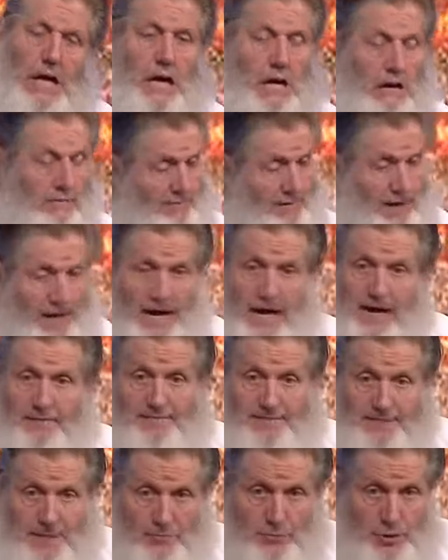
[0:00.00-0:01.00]
And if I
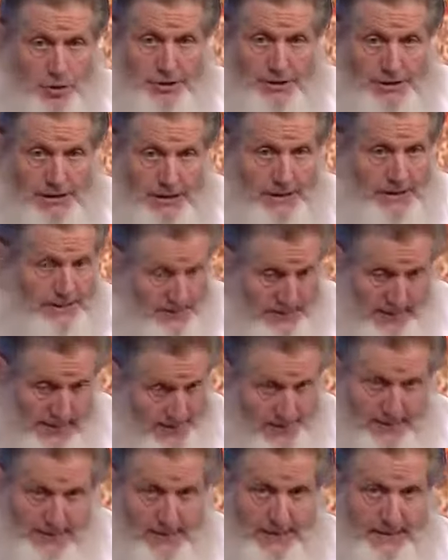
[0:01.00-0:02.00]
have some good deeds
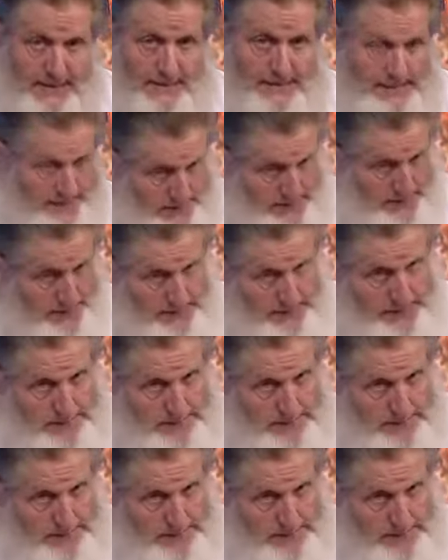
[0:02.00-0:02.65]
like this,